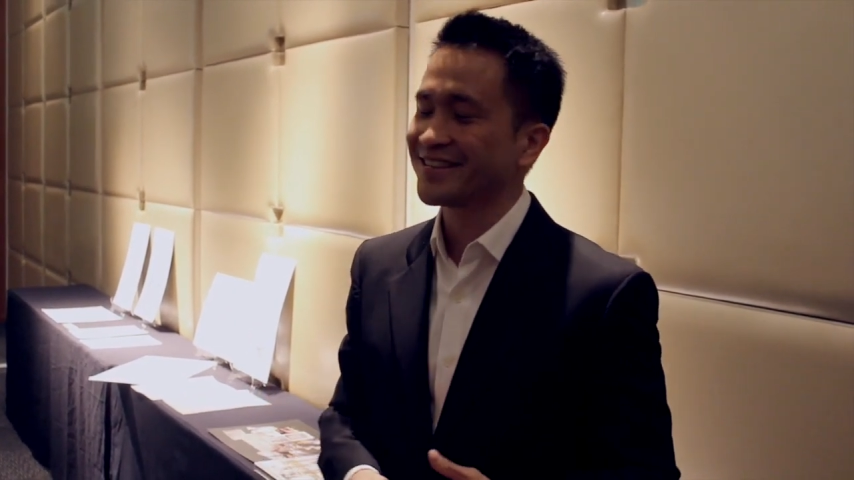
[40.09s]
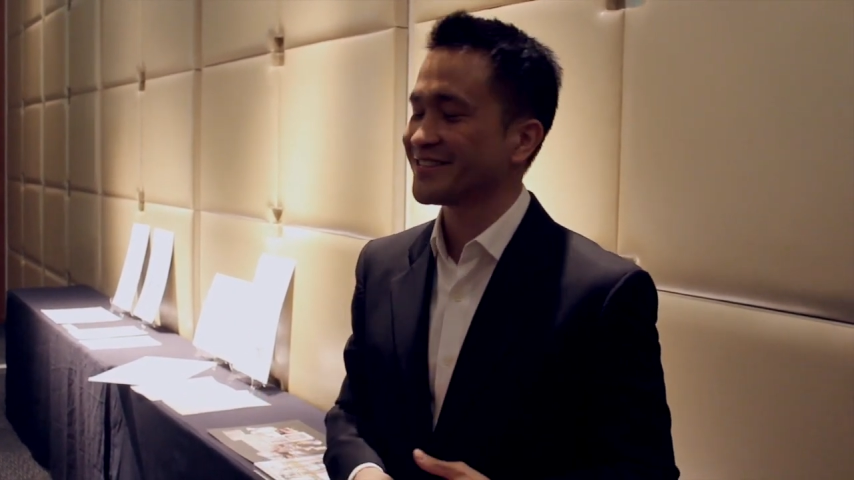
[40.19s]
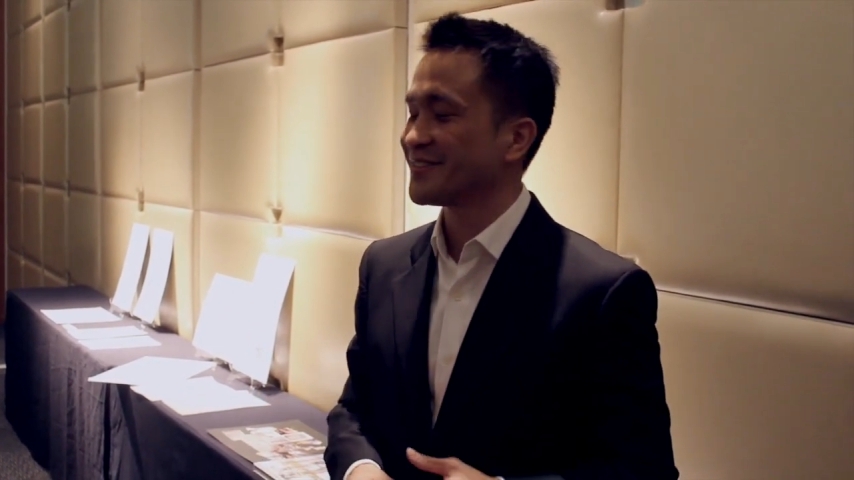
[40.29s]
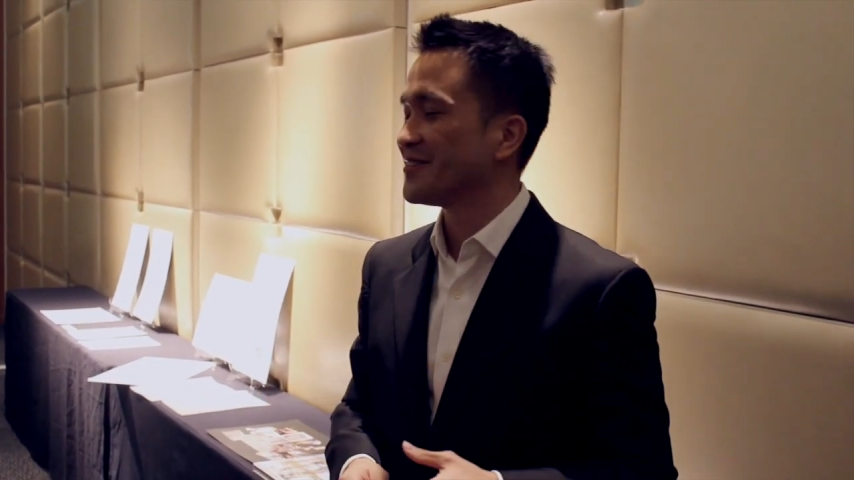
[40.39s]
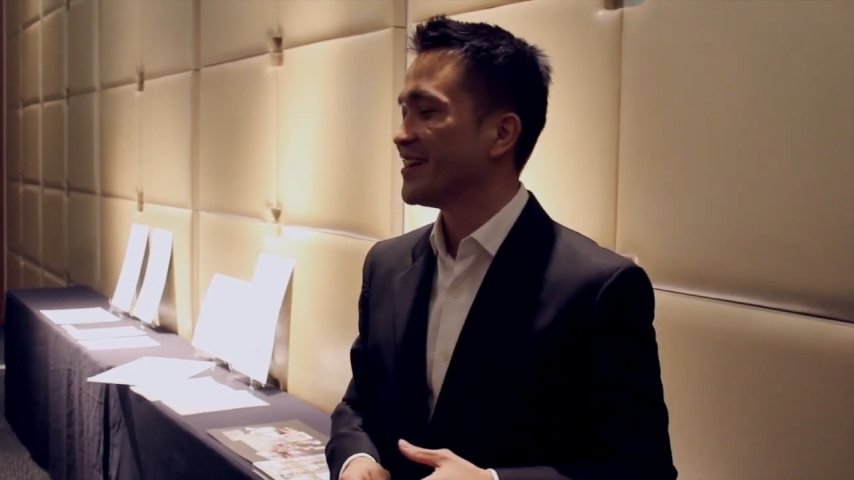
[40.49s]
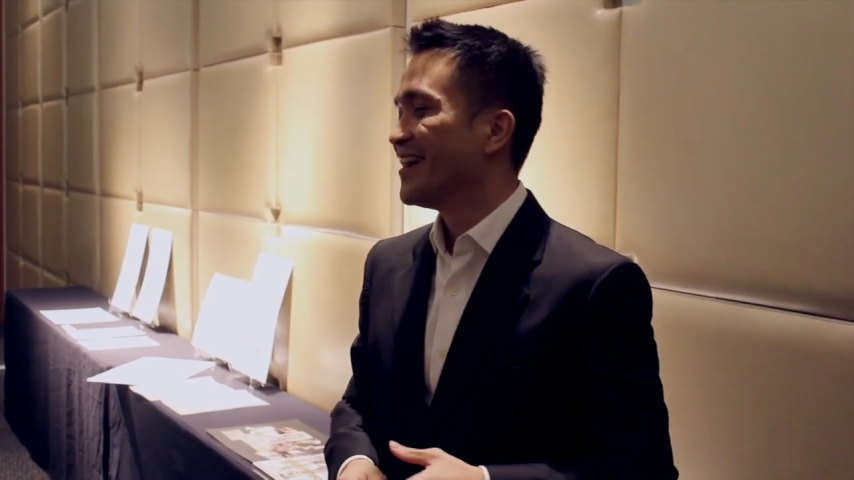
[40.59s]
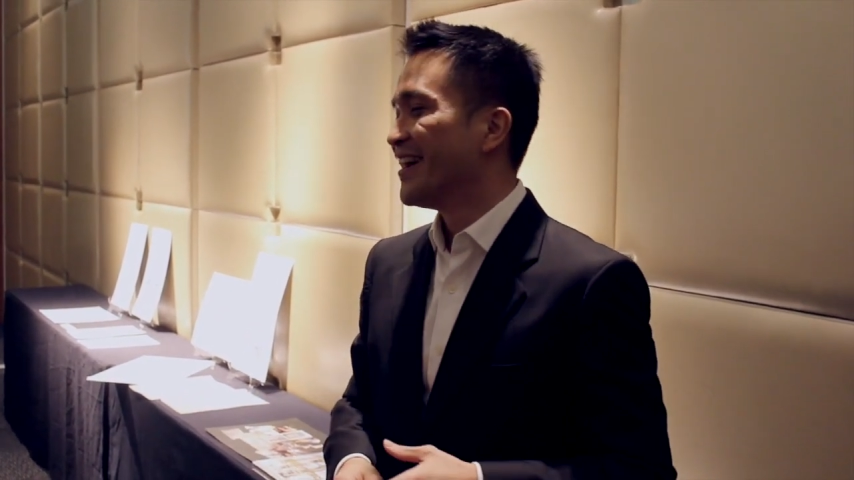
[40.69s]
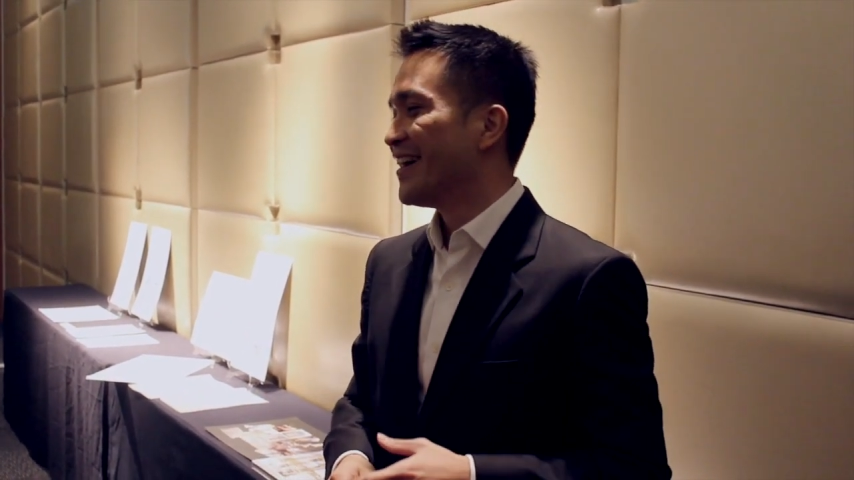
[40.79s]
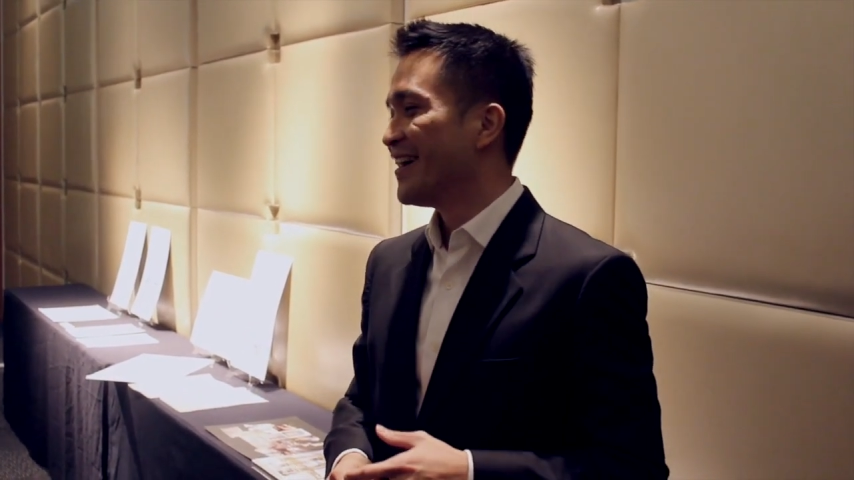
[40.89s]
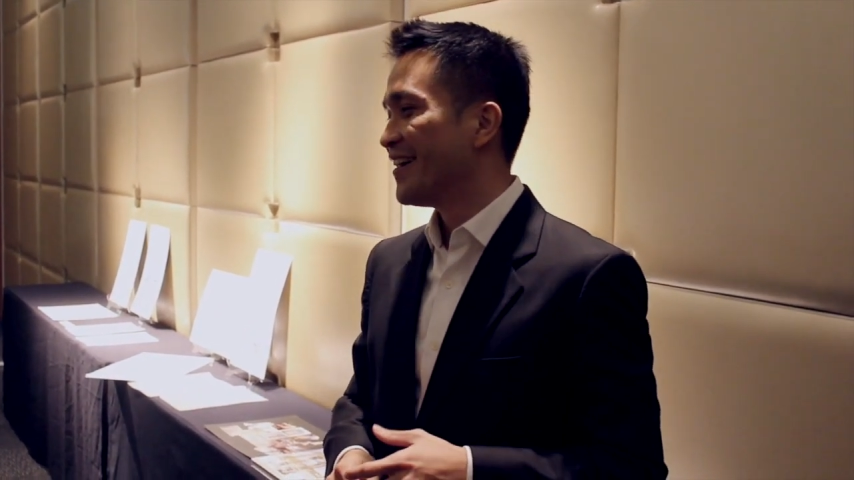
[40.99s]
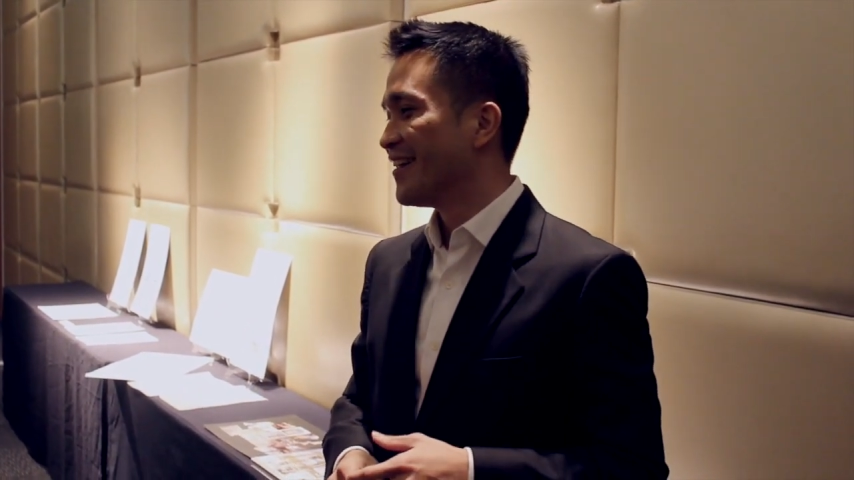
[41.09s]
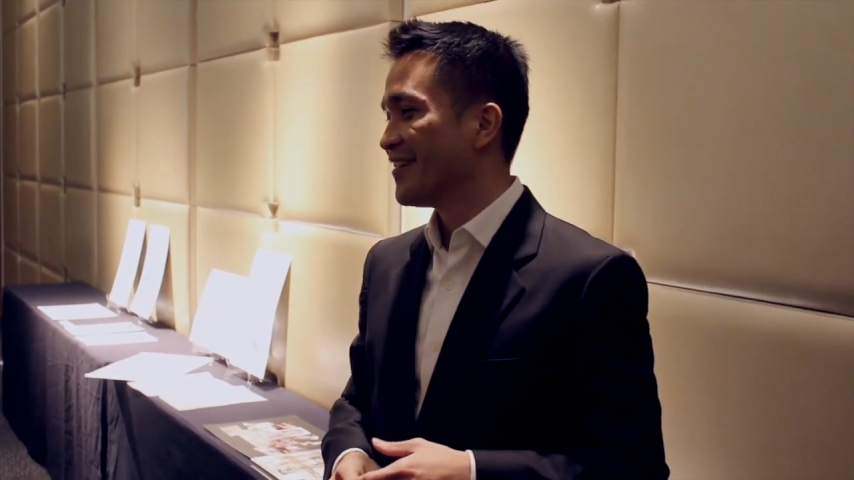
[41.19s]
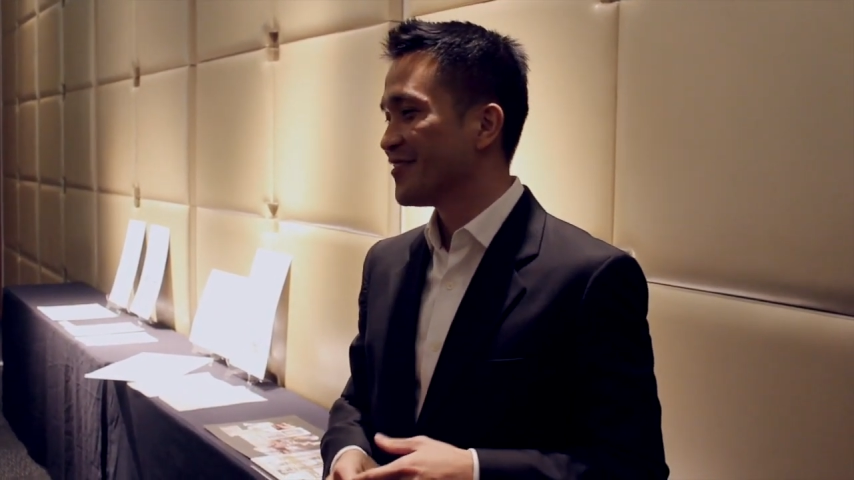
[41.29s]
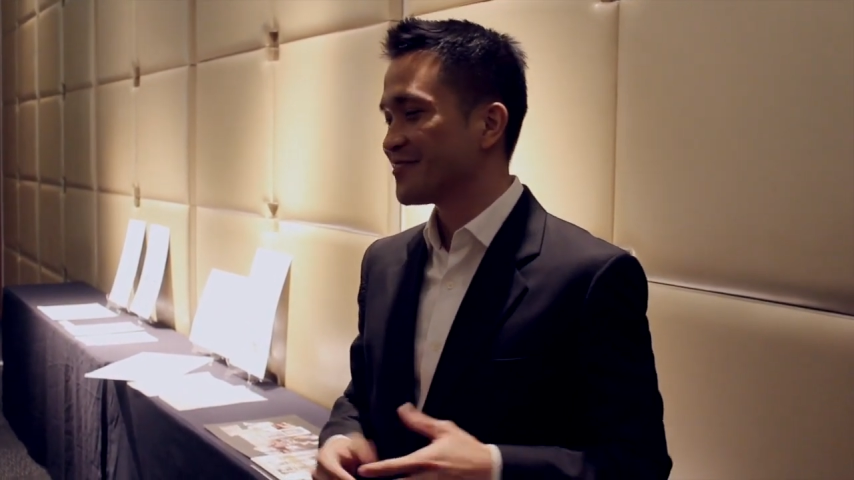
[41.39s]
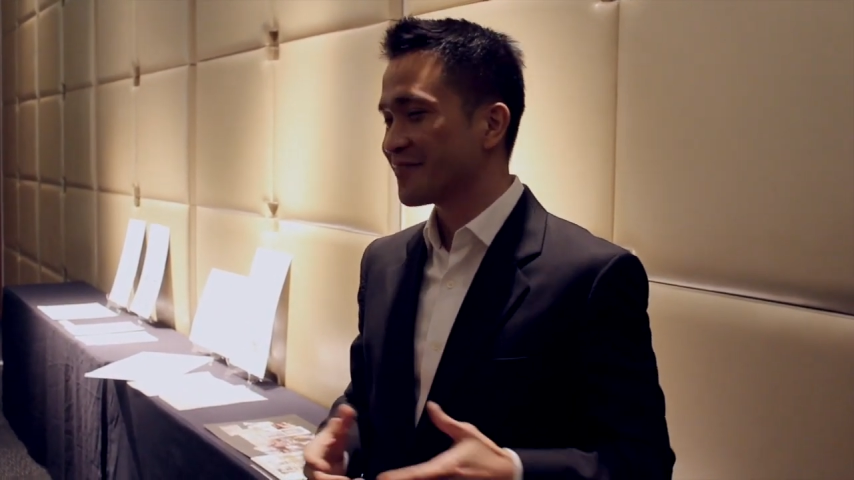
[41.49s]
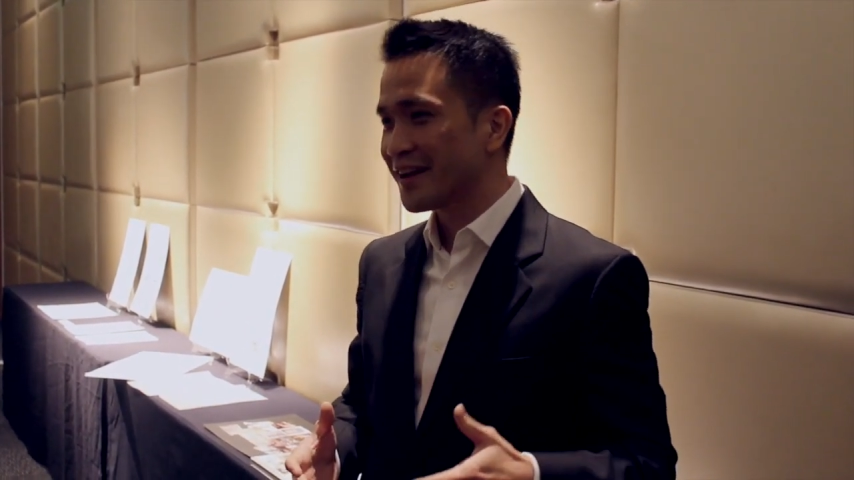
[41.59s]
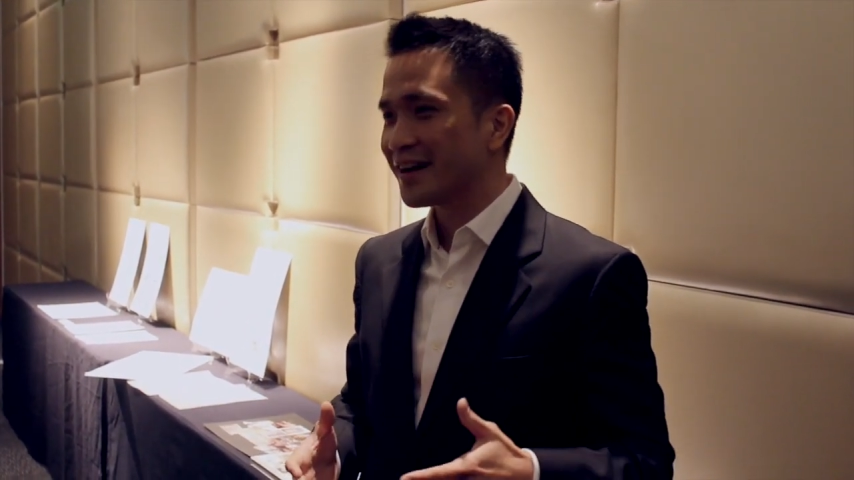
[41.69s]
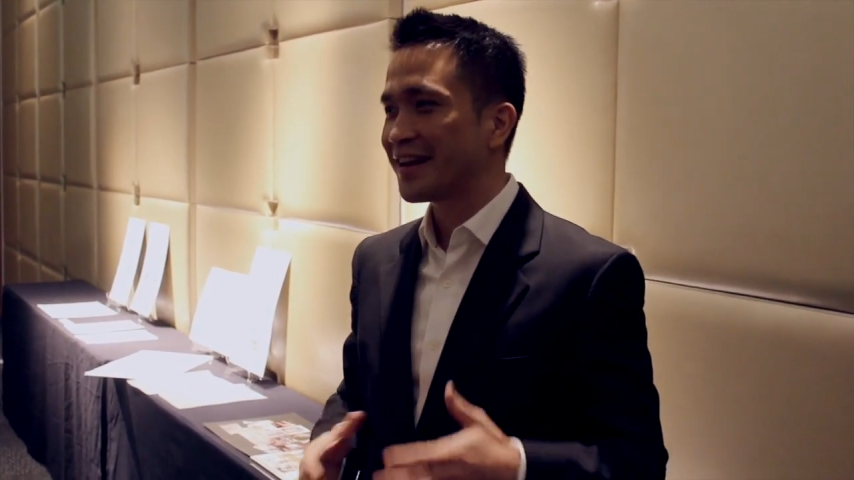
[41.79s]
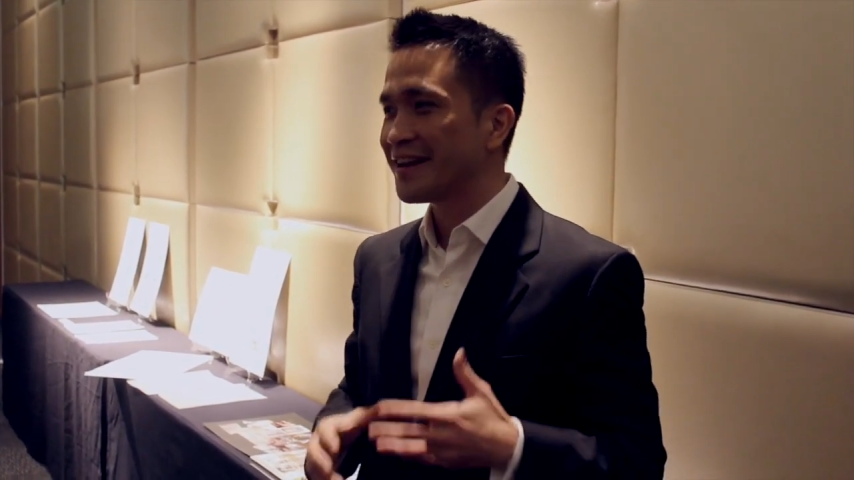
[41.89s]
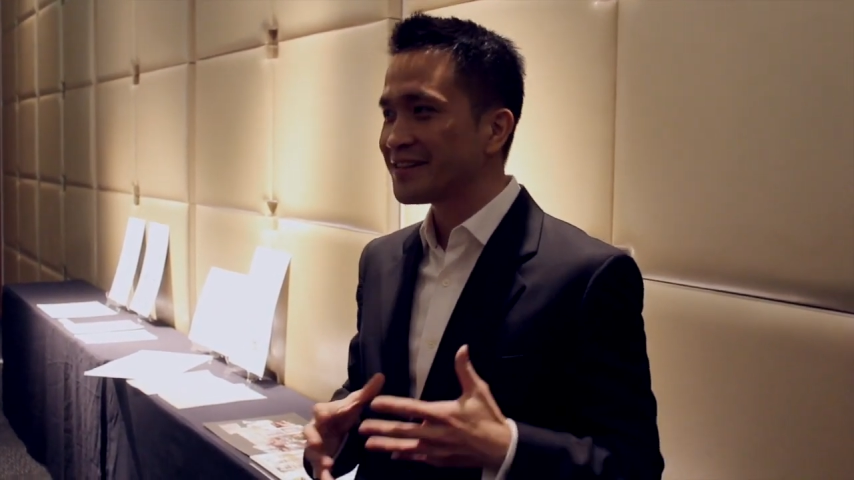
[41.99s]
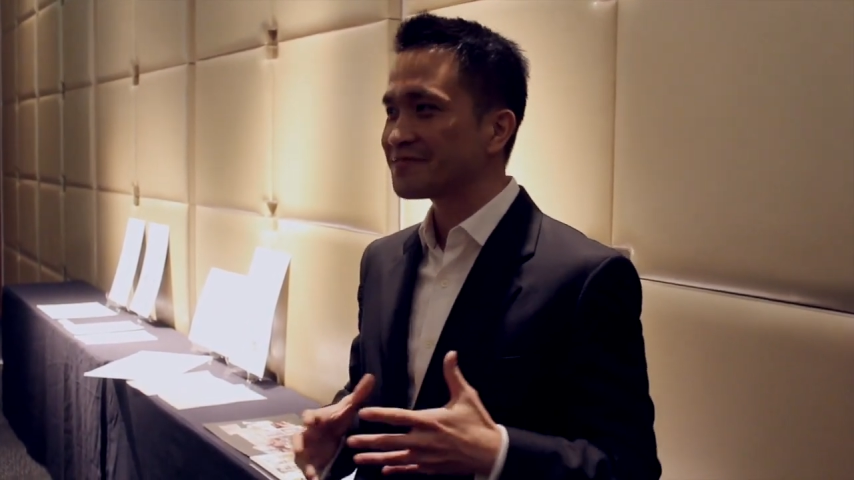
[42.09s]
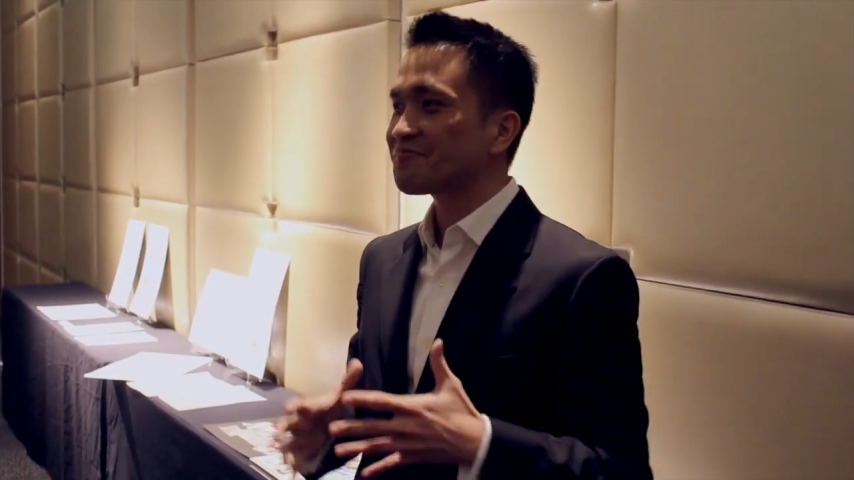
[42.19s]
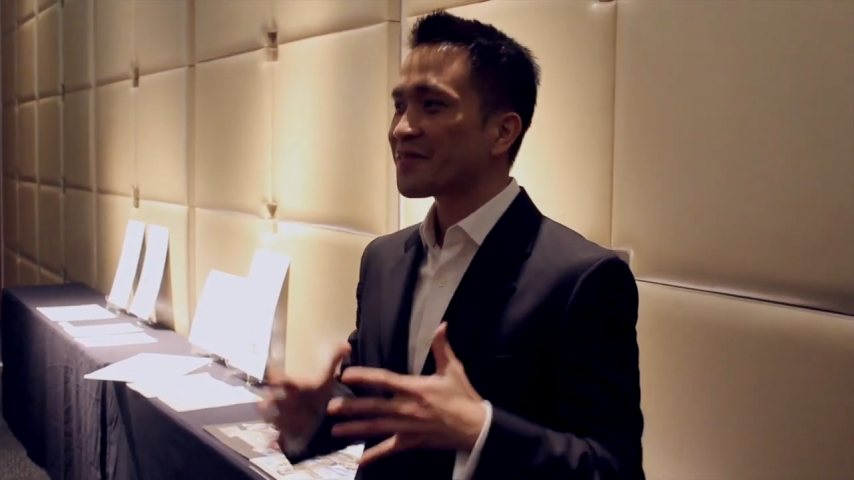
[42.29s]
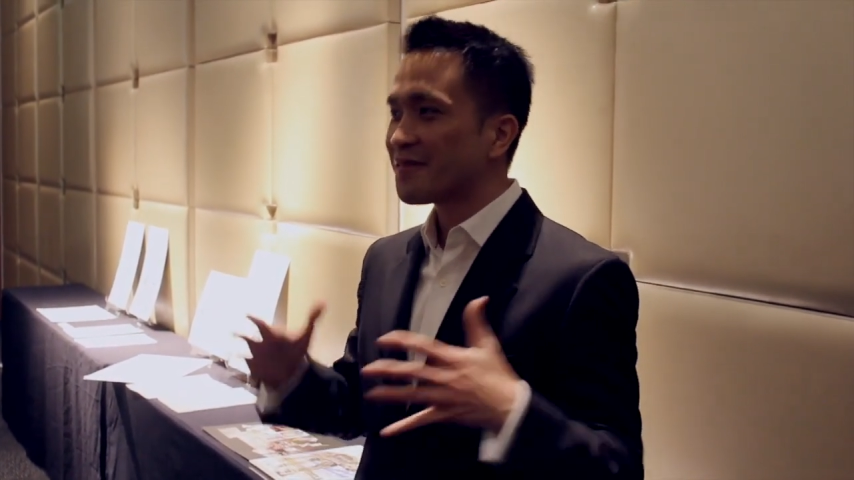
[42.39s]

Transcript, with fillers: So uh, lots of great ideas,